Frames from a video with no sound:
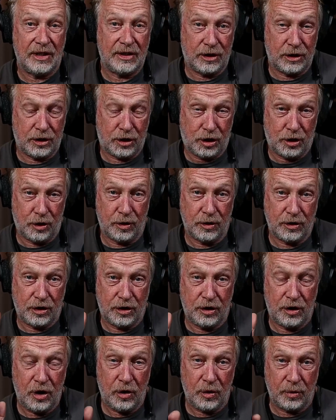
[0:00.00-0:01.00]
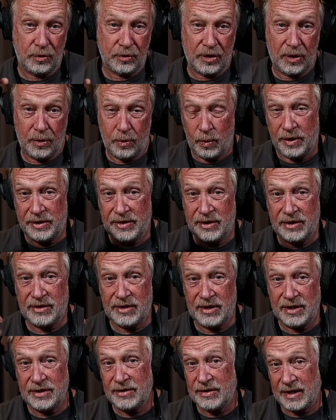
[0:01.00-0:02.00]
that the church knows what
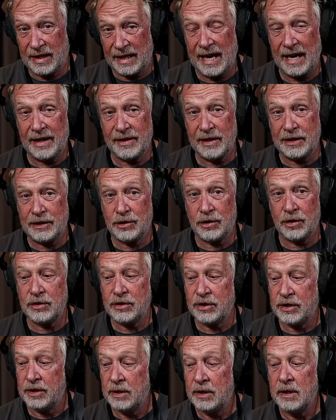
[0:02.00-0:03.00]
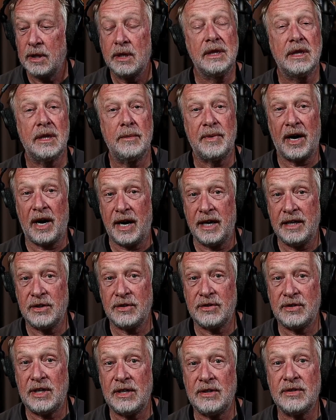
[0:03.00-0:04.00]
this is, the Catholic Church, that behind
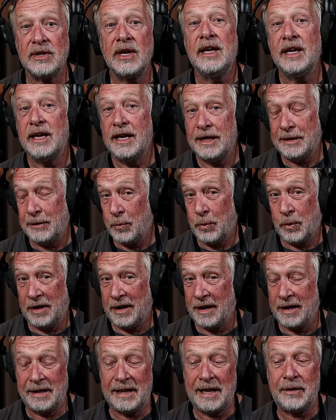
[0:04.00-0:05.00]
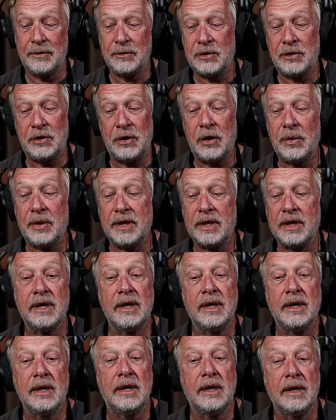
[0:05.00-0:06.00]
the scenes, and that we're not allowed to know it.
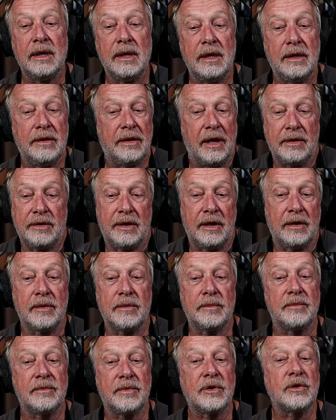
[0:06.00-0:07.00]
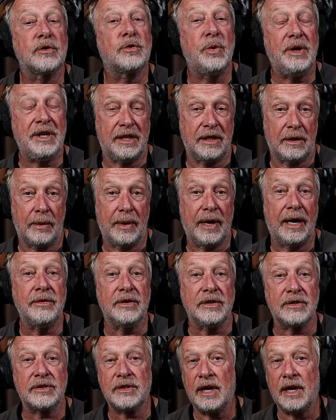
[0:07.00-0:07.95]
They're they're tweaking around this